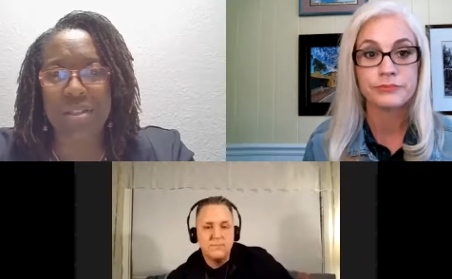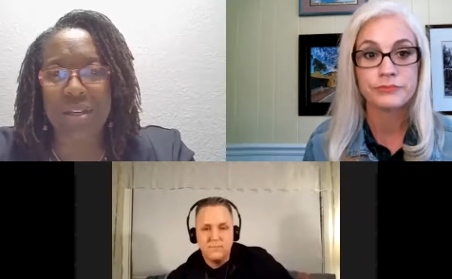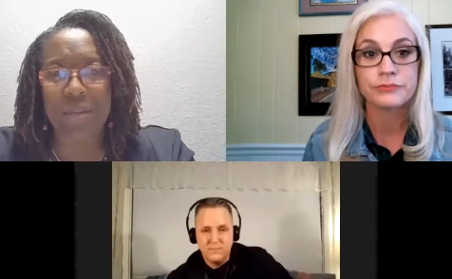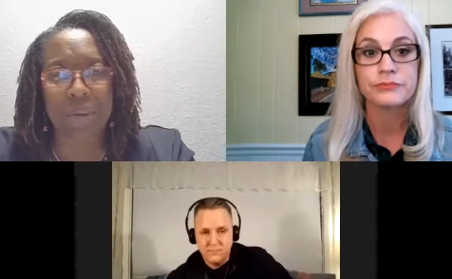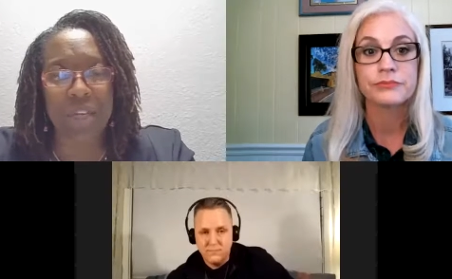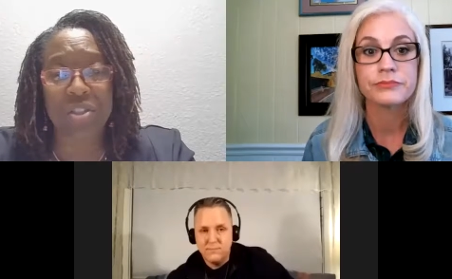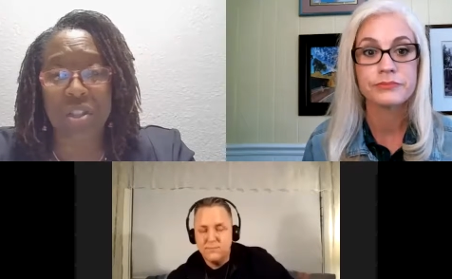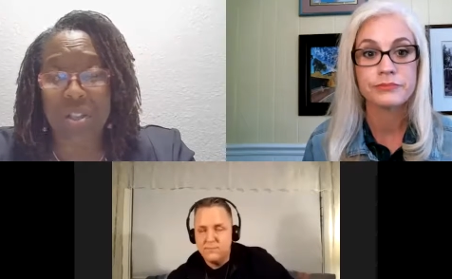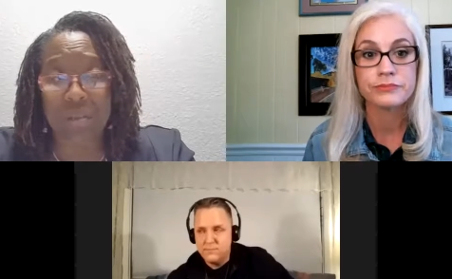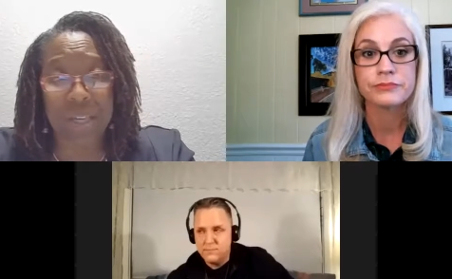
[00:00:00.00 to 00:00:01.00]
Speaker 1: the
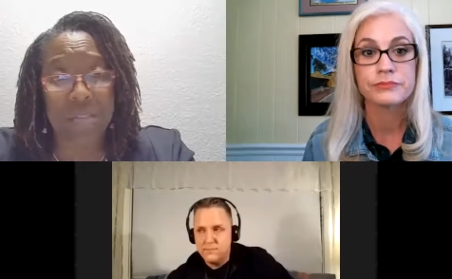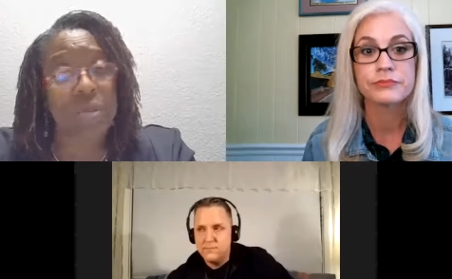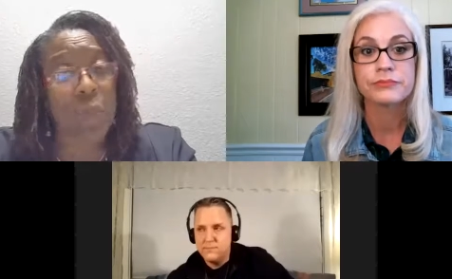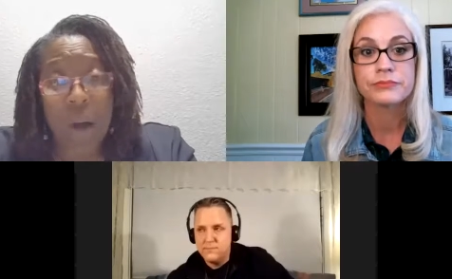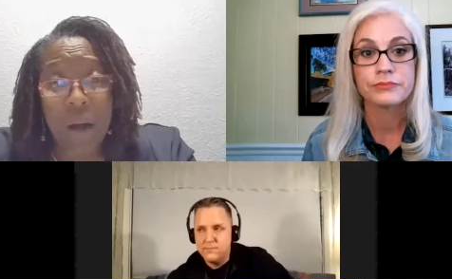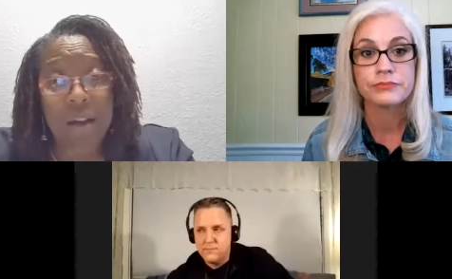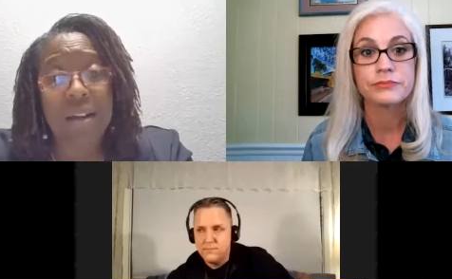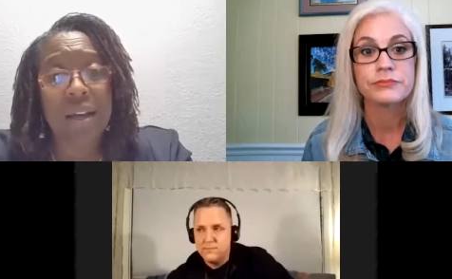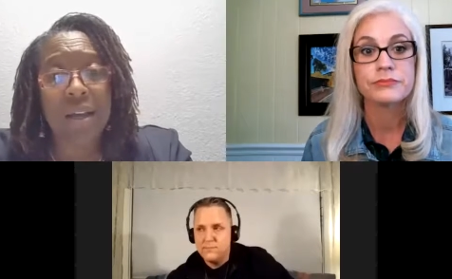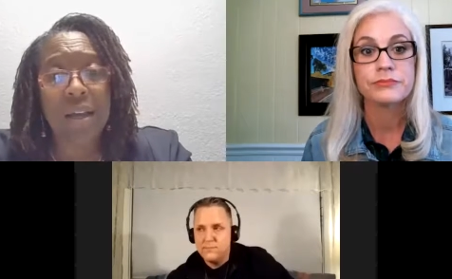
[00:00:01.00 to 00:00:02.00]
pendulum has
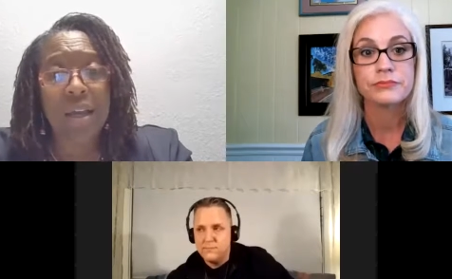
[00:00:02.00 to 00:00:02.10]
swung,